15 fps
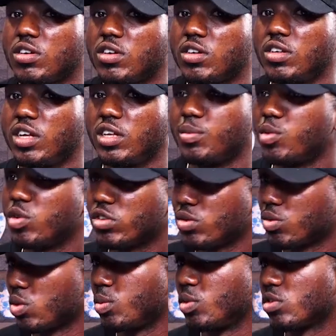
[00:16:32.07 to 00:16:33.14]
Then they brought in
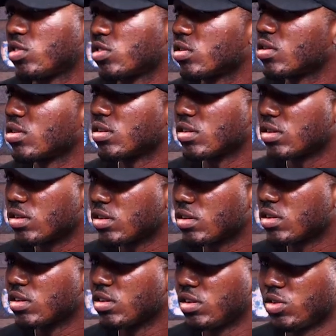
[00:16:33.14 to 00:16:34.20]
robots.
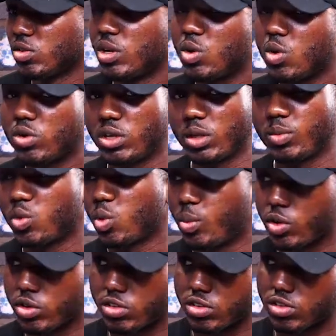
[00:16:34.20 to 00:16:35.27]
So they called them
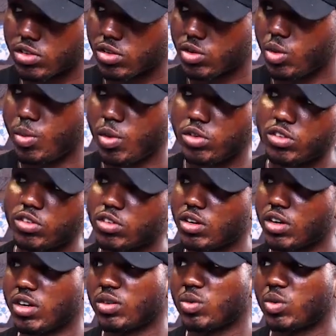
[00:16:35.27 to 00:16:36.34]
cobotics. Cobotics
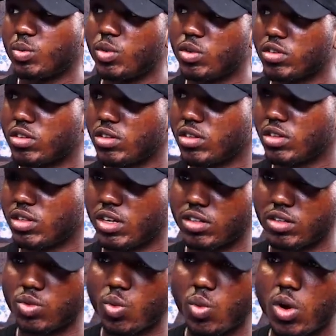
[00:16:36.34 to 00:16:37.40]
are robots that
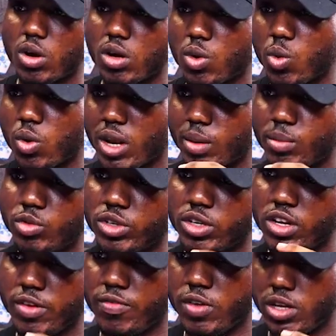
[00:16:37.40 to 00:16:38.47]
work
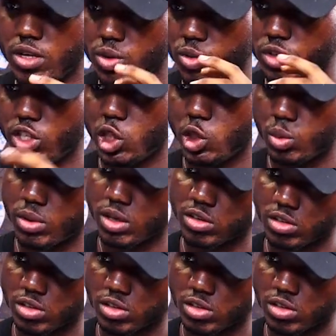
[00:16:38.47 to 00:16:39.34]
collaboratively with humans.